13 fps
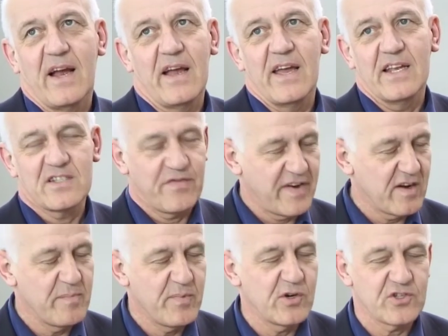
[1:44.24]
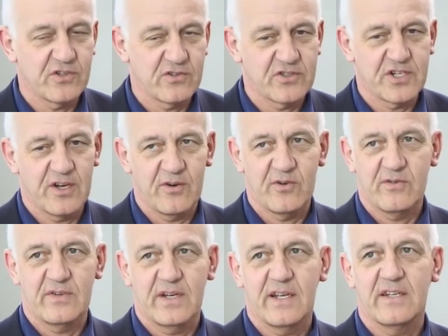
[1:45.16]
it's a very personal show,
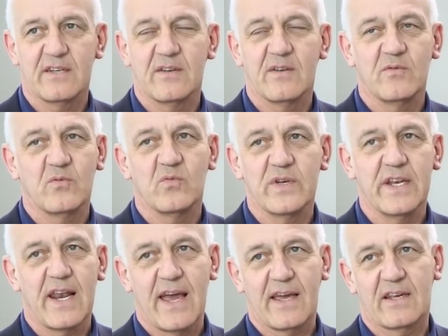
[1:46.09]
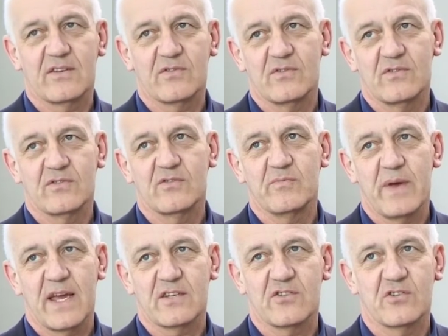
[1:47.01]
and we like to
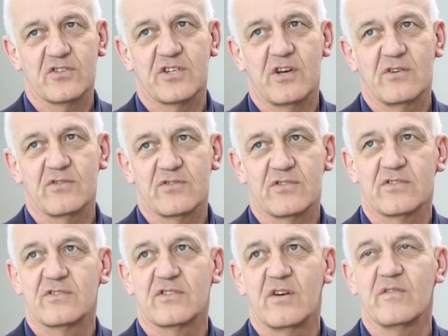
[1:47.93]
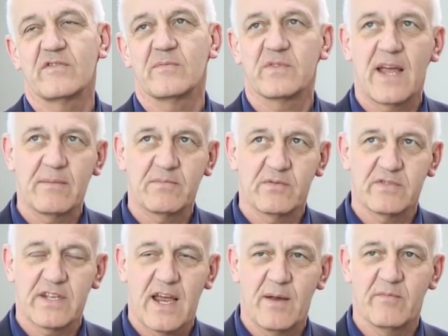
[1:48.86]
make such shows. So from time to
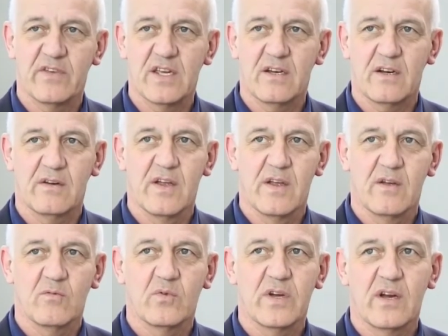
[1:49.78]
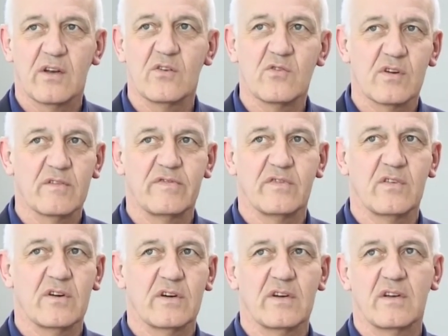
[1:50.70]
time we are looking
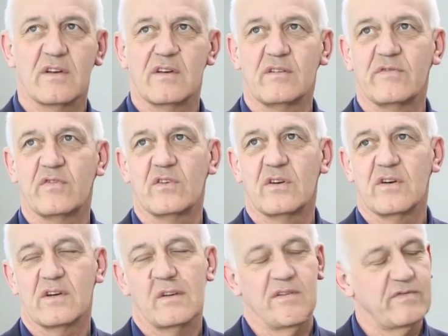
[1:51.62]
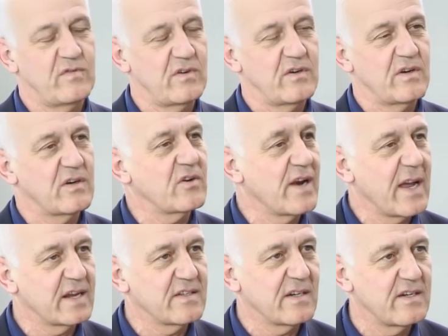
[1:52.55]
for a
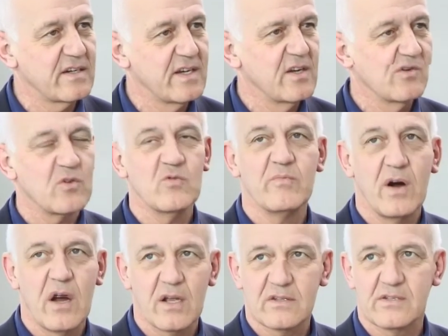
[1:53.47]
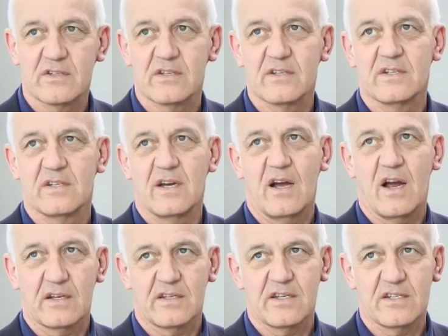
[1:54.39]
collector who bought
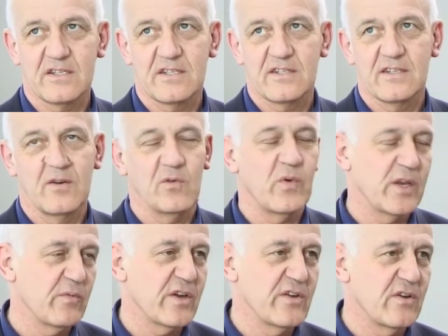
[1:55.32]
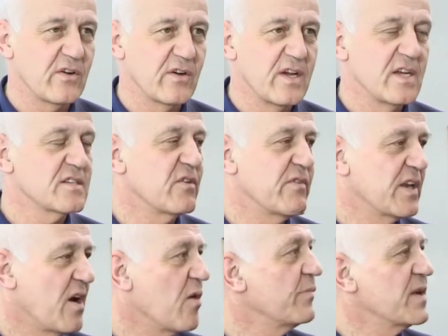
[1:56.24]
artists when they were young. So at
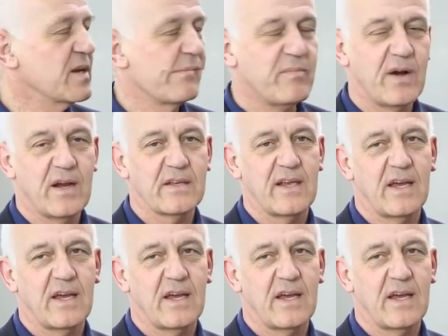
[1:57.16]
the opening party I